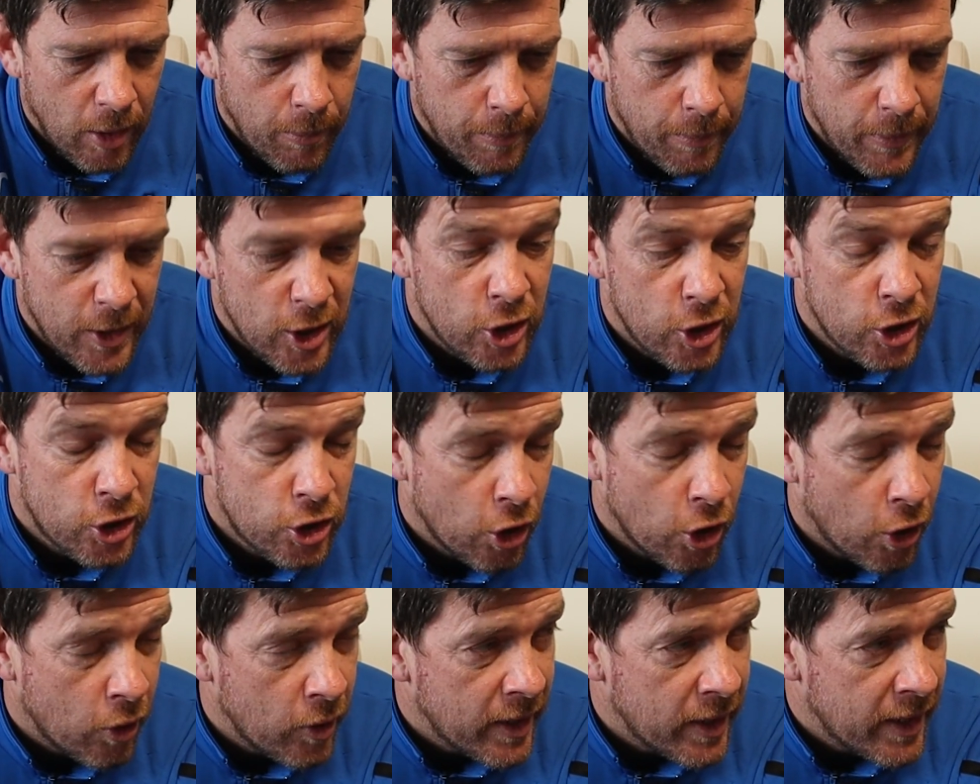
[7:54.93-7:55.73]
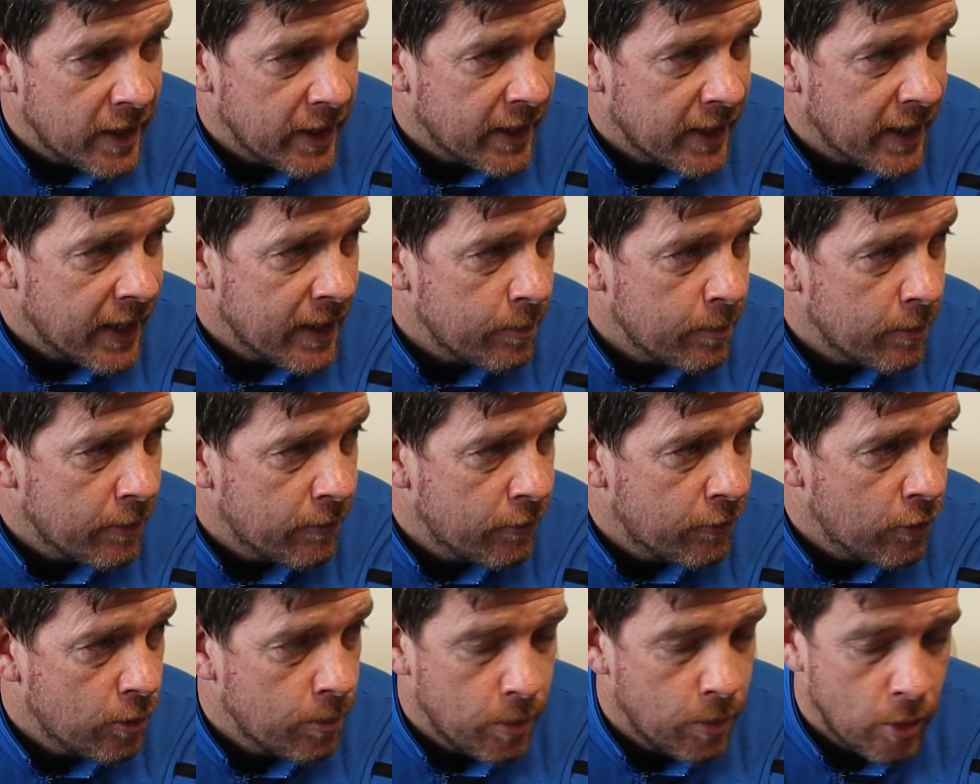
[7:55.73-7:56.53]
the majority of a game of
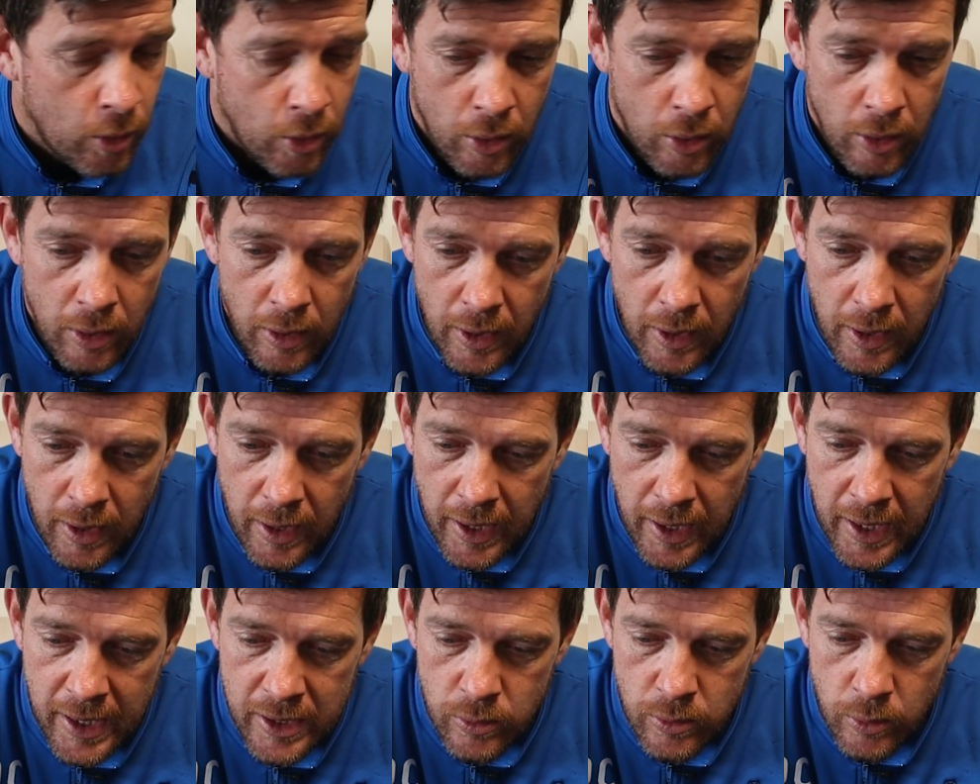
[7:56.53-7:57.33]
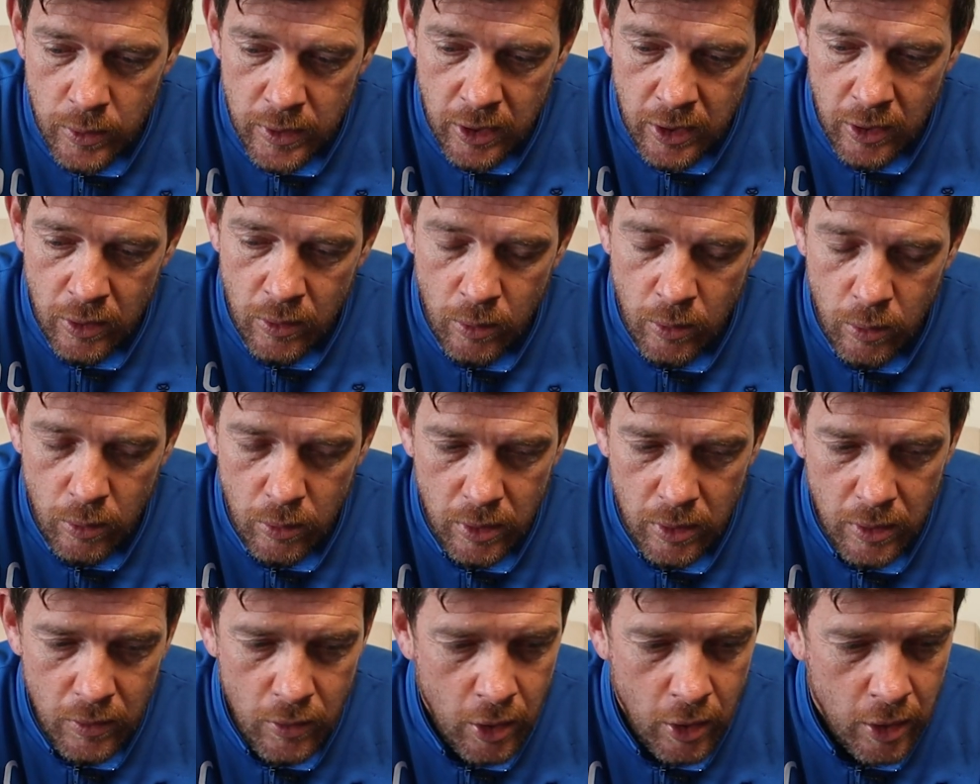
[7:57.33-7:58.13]
football, as we do,
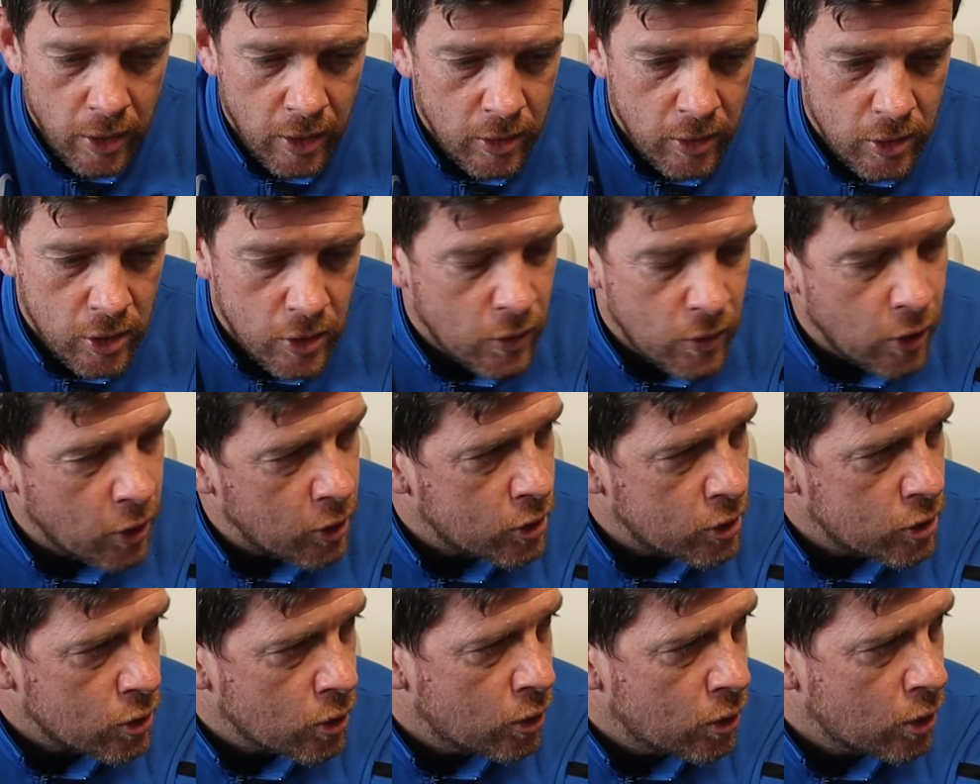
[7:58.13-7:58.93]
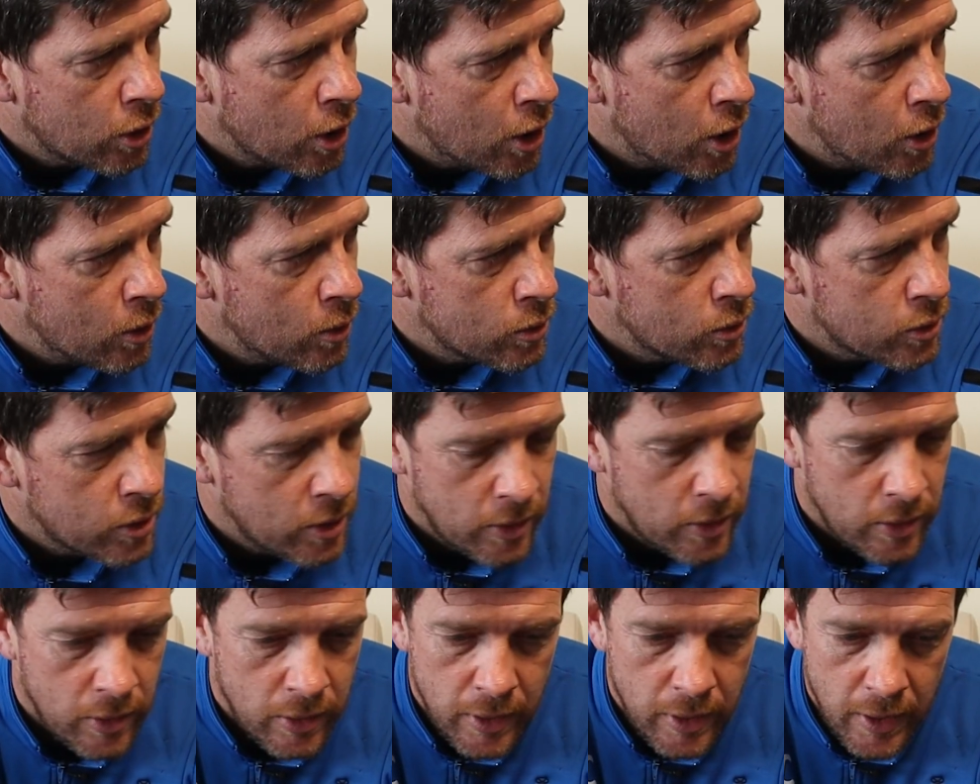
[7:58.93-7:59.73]
you've got to score goals.
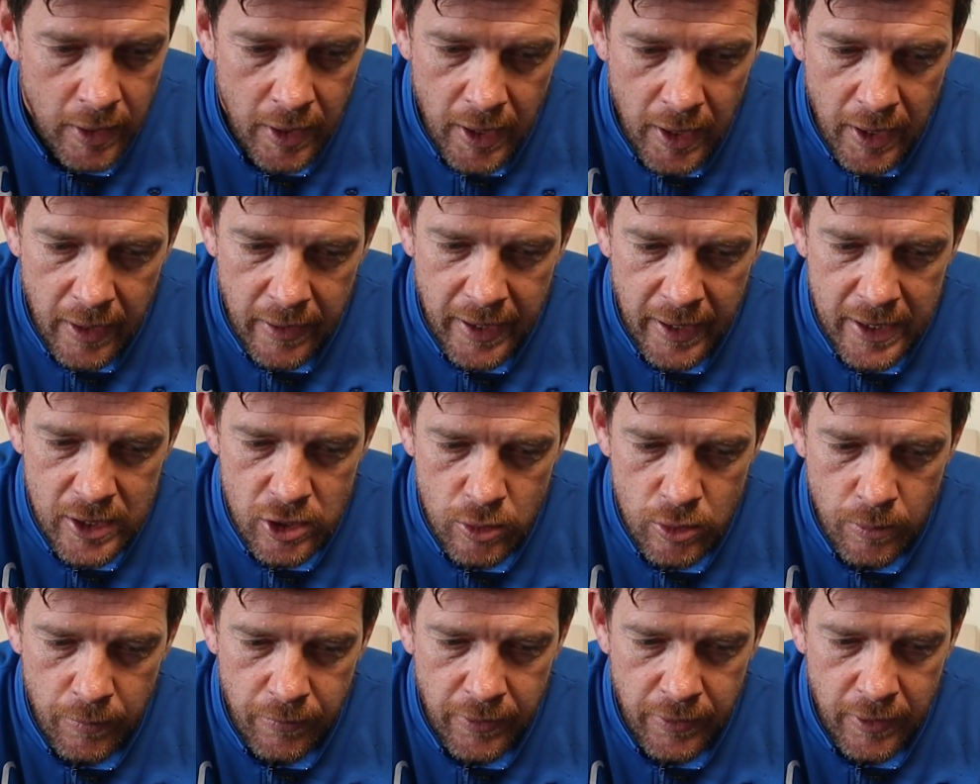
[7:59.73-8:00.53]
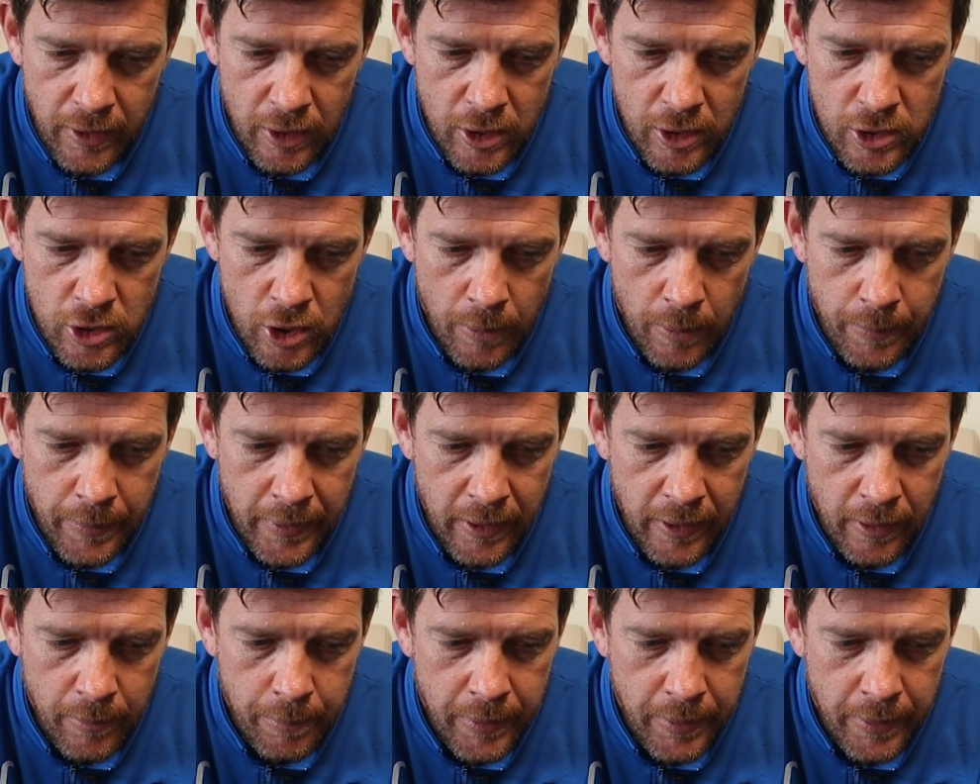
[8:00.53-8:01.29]
And that's something at the top end of the